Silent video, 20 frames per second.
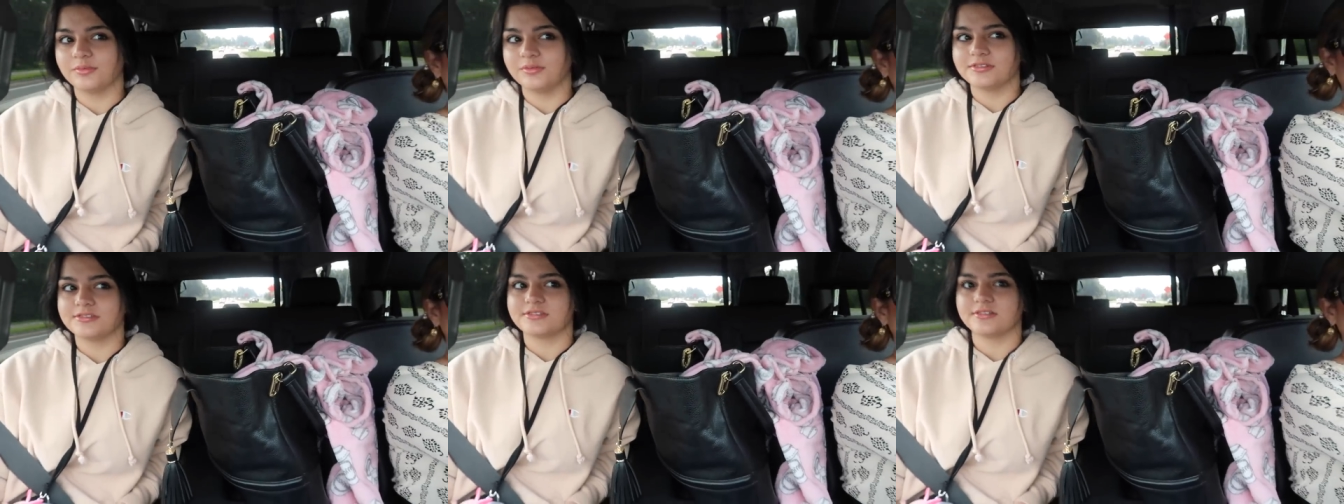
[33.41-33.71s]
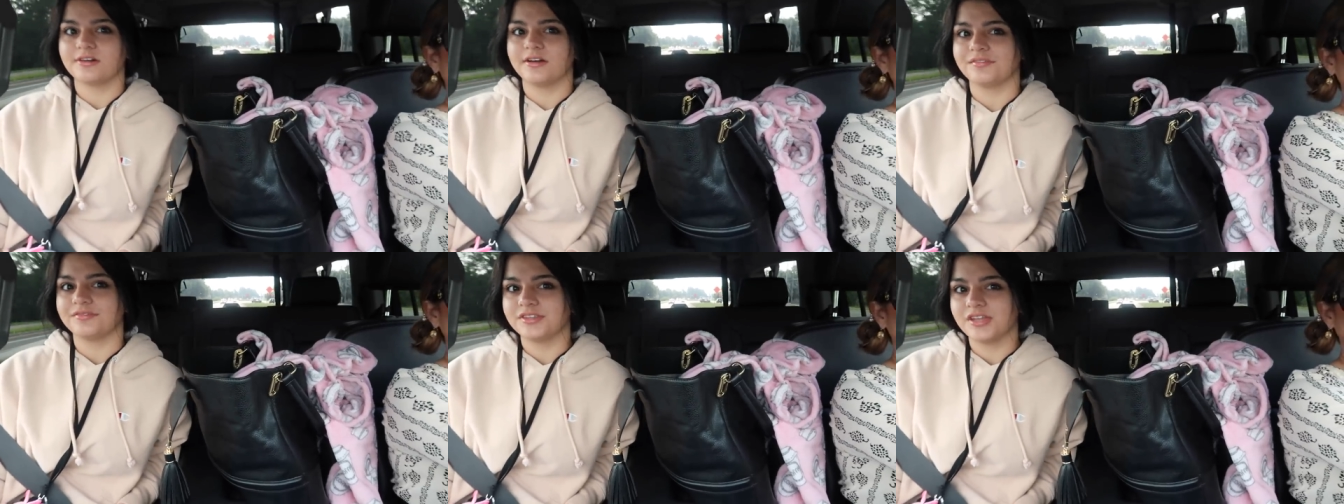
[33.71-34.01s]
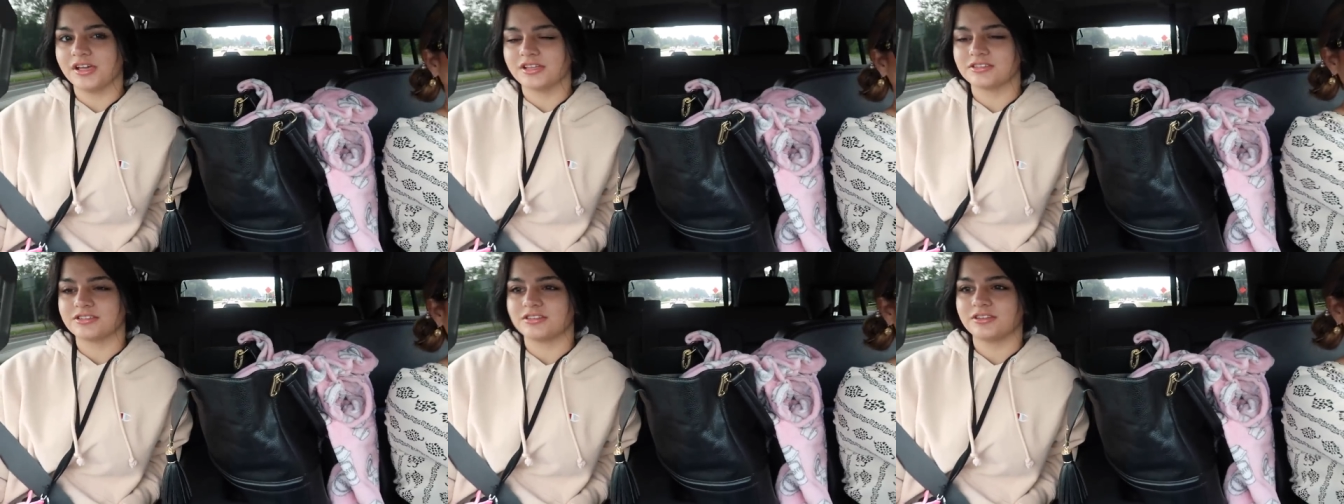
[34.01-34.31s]
we still have
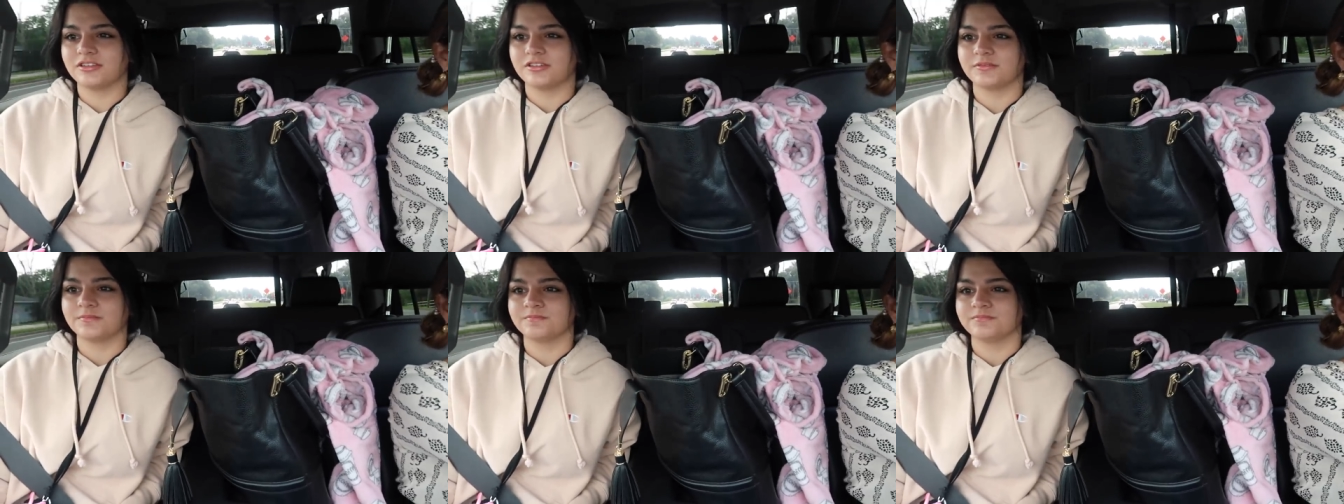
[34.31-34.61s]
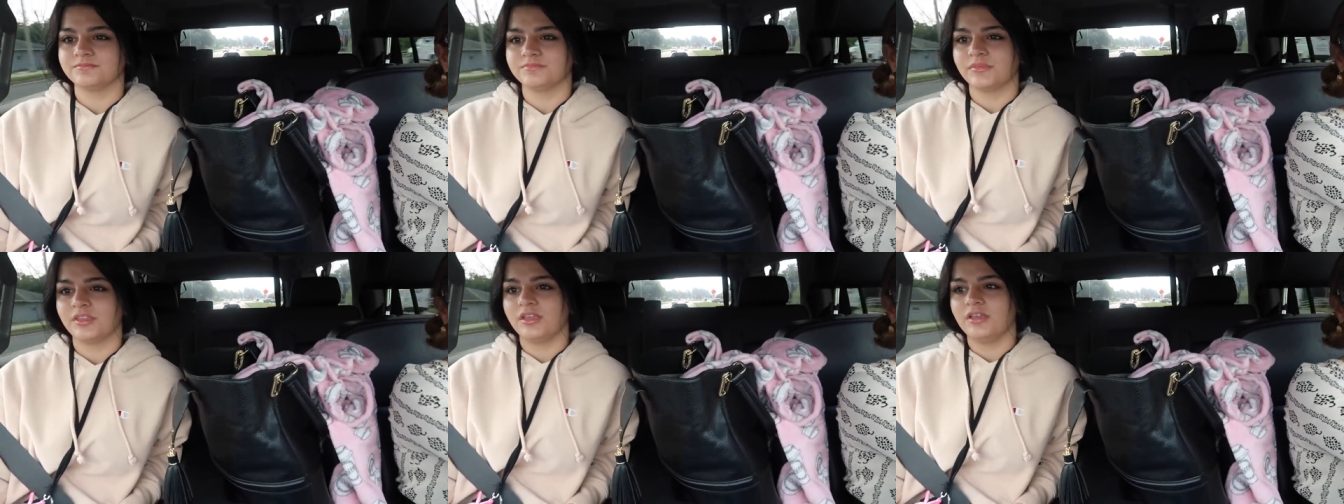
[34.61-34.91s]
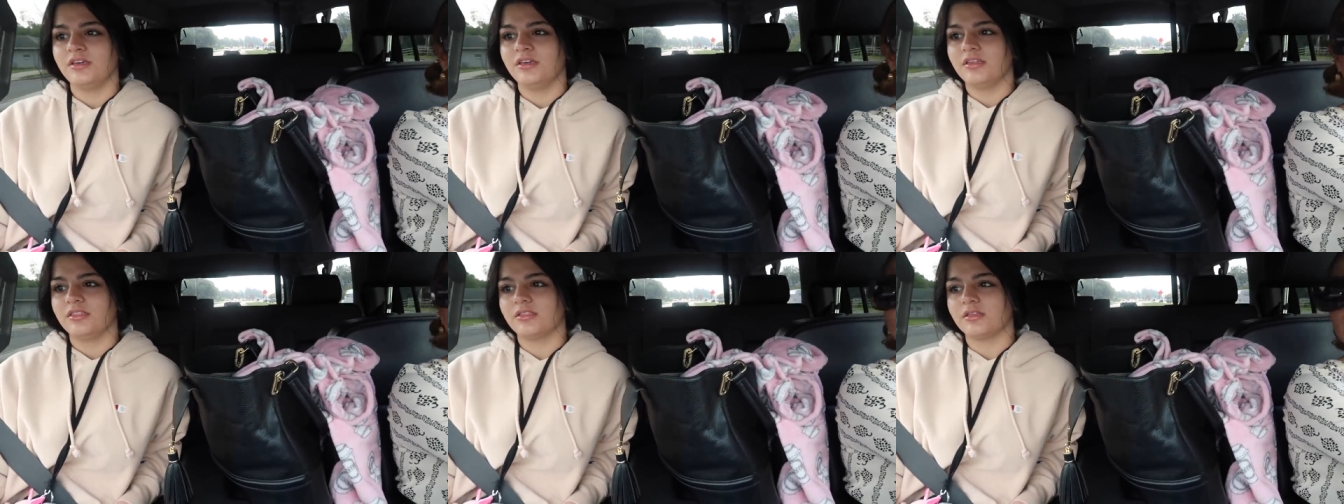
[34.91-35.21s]
testing
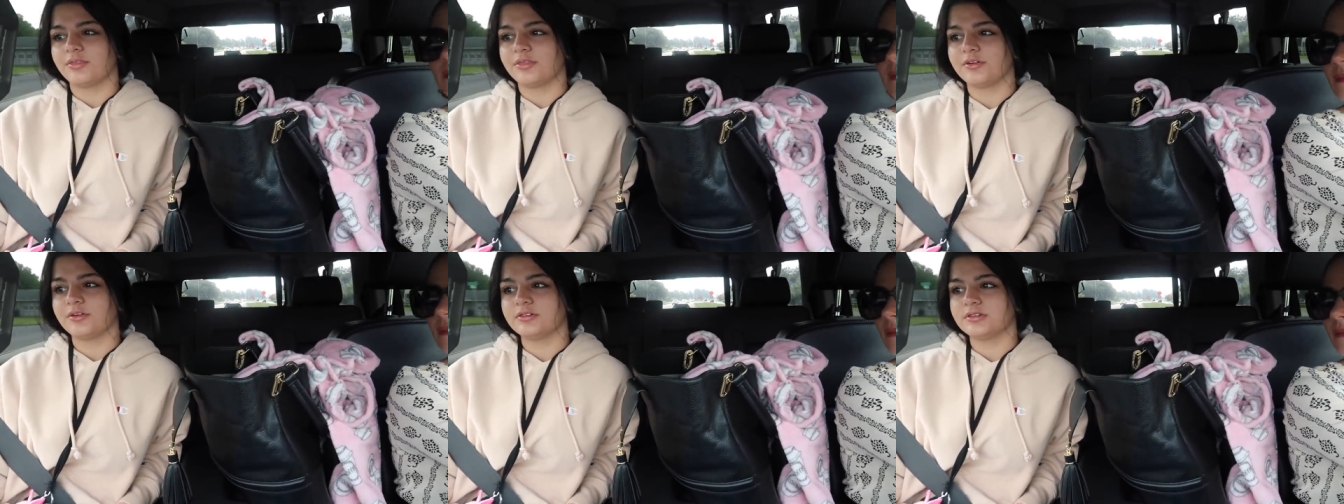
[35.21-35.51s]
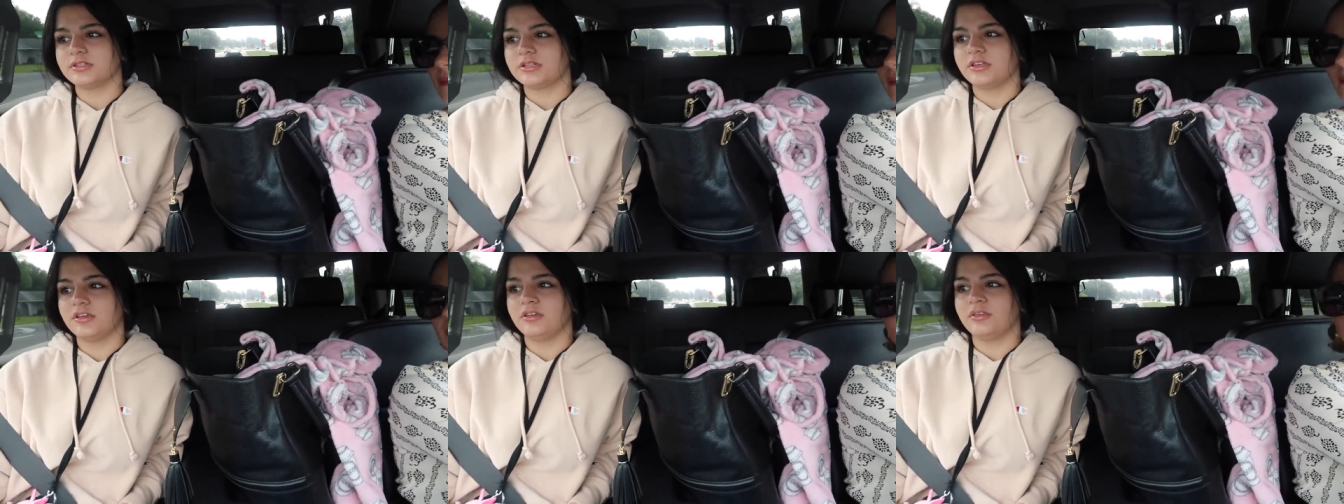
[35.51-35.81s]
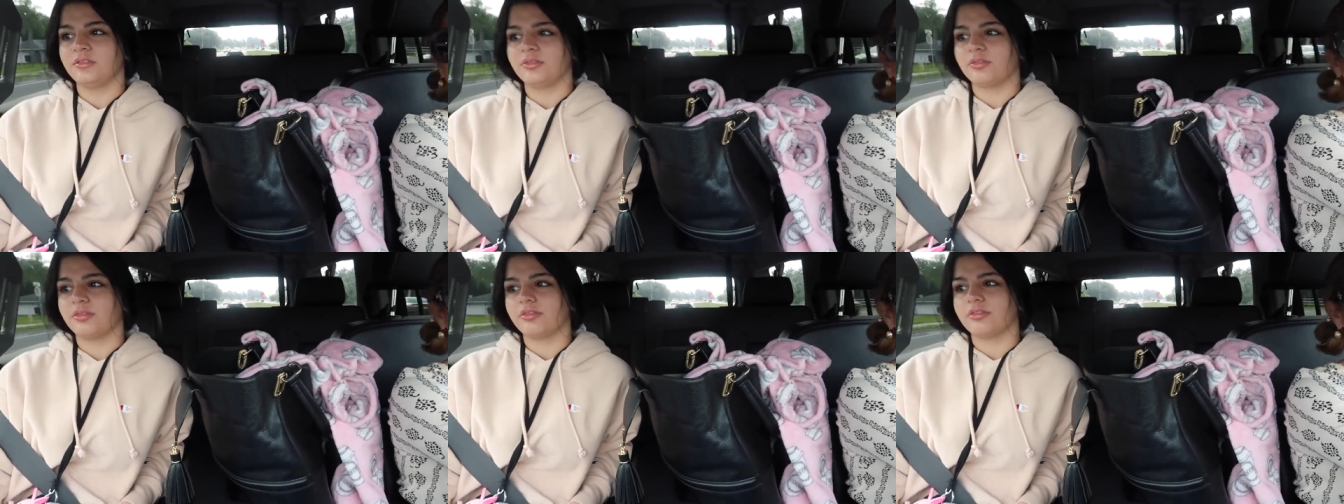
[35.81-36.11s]
the
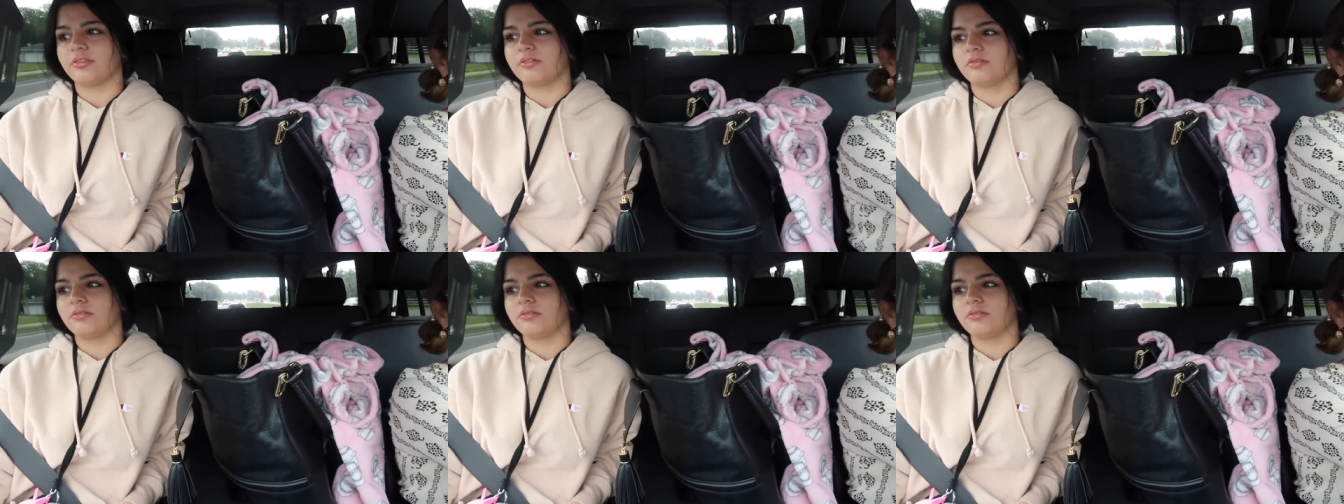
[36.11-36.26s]
13th